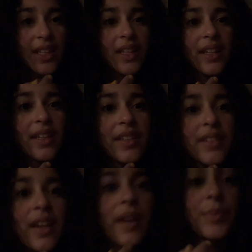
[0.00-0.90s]

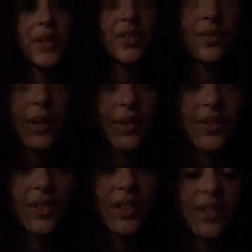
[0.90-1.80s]
And I'm gonna do my
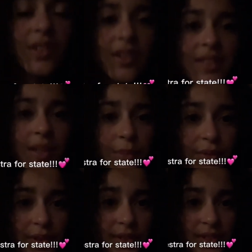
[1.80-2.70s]
orchestra ensemble
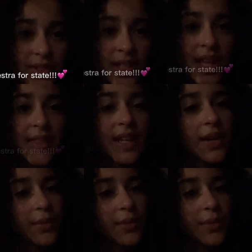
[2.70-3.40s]
first, and then I